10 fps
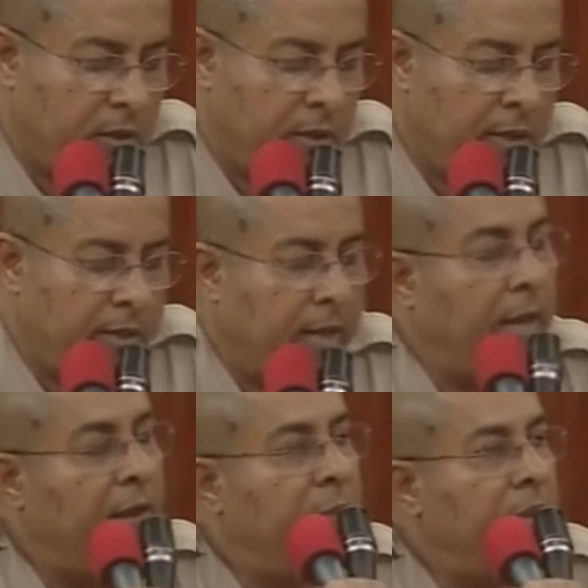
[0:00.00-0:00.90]
that
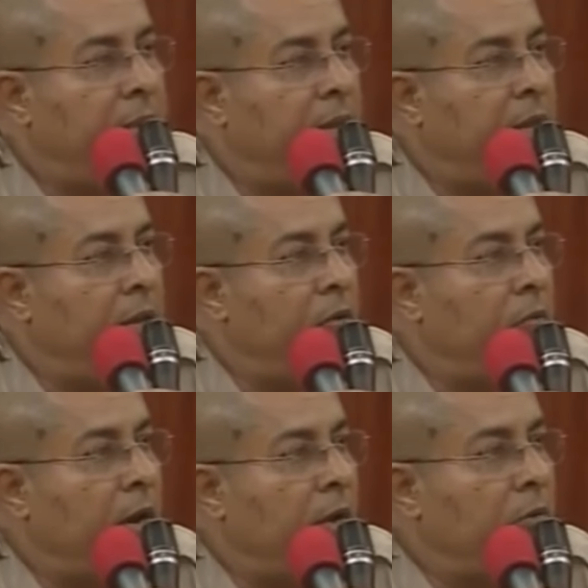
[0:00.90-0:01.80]
I have been taking you
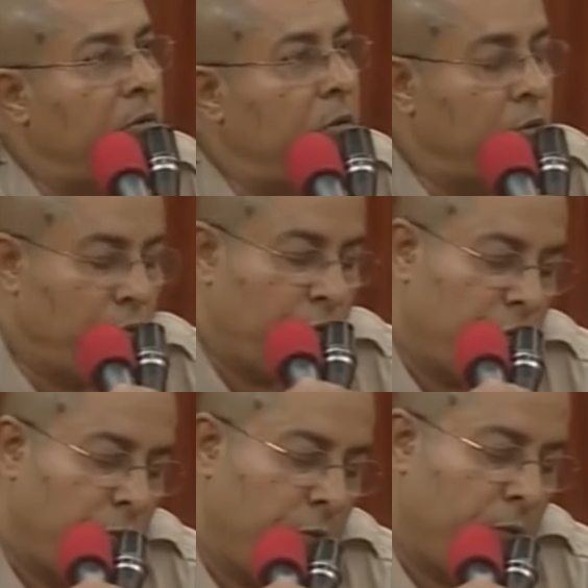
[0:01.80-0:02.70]
around to
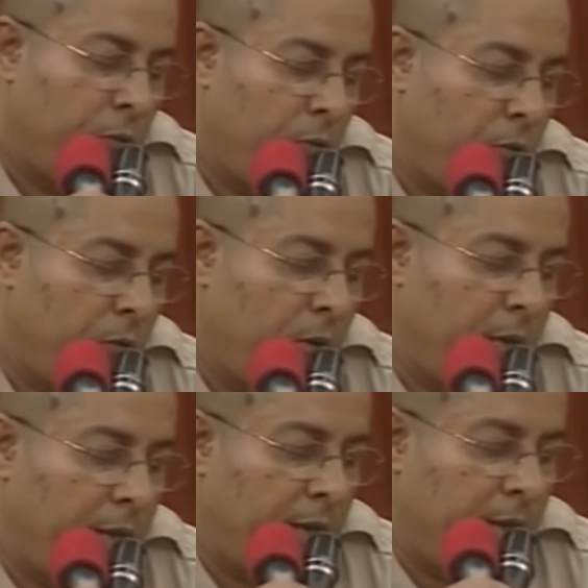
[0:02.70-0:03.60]
show you
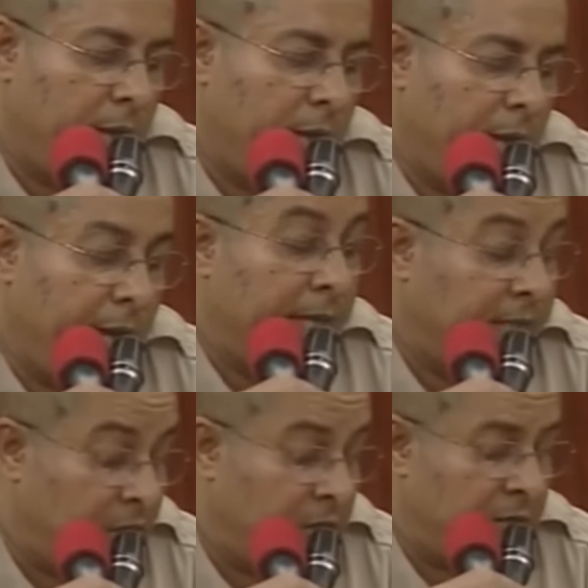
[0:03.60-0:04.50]

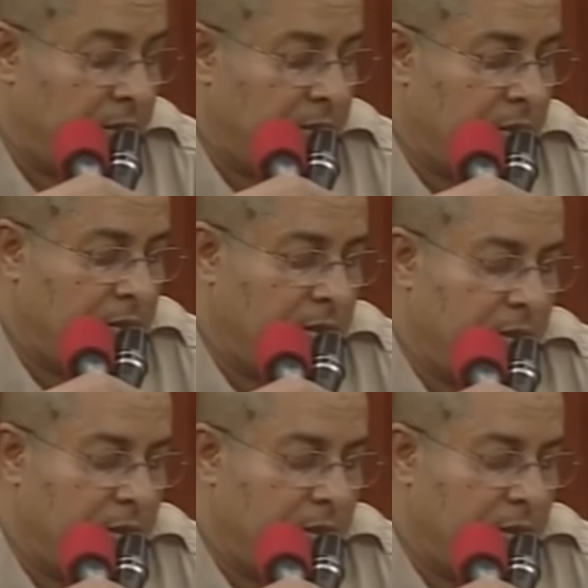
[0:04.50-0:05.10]
Asians